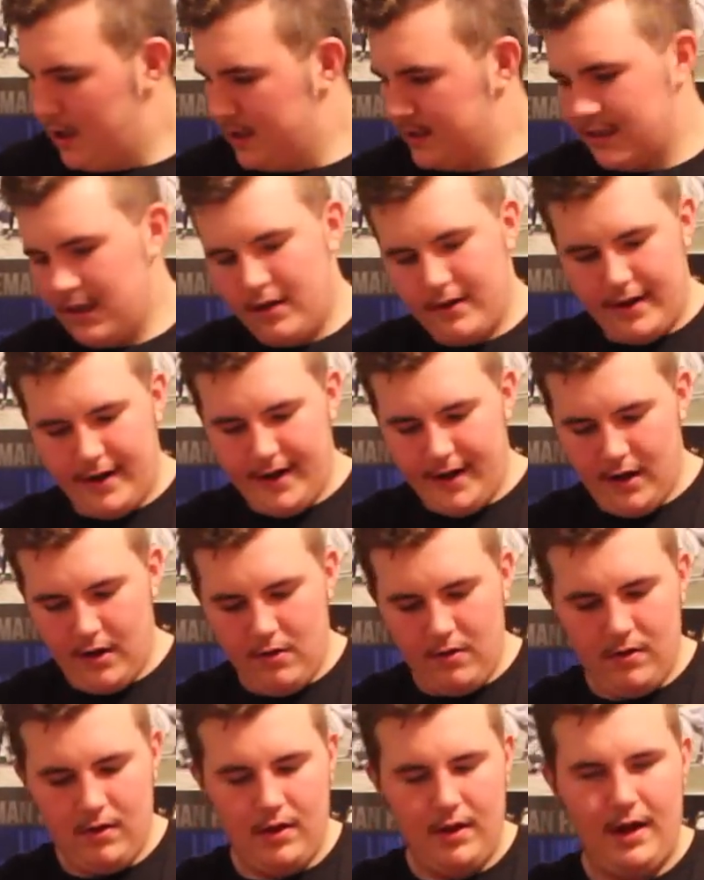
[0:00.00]
So there you
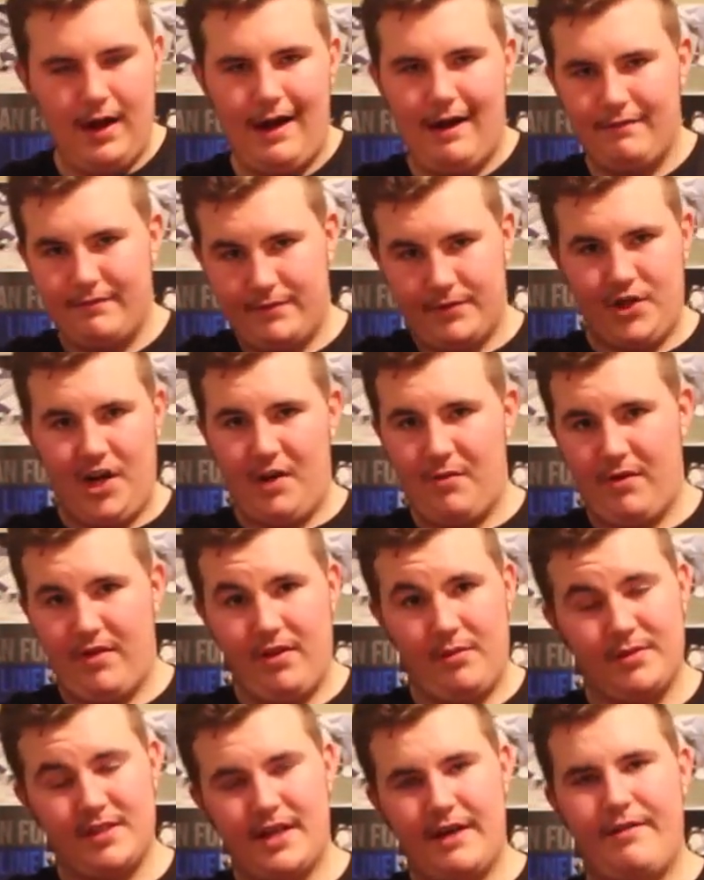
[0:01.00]
go. I've tried it
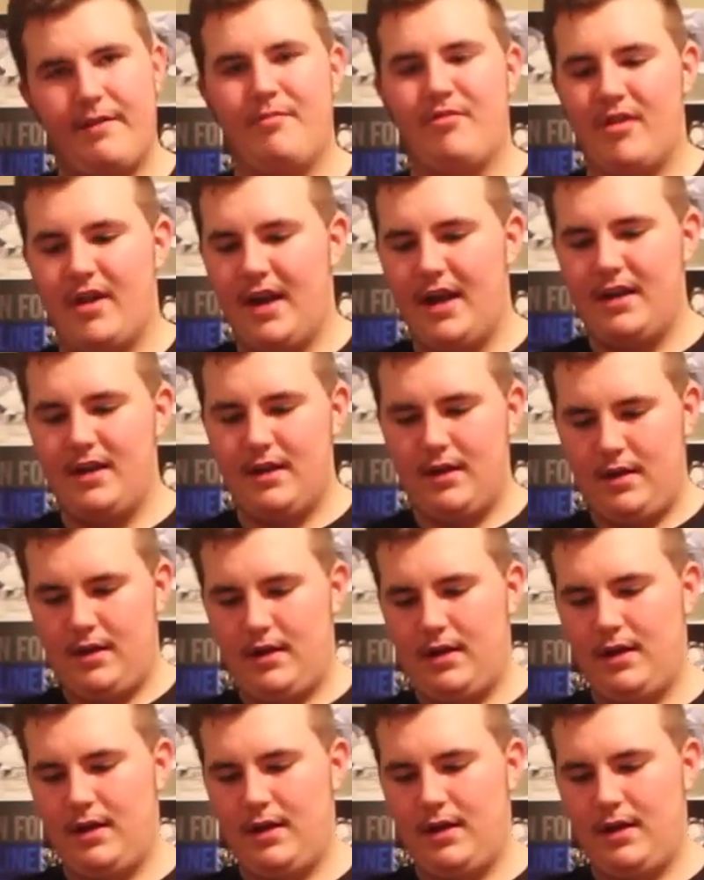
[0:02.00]
with almost every brand.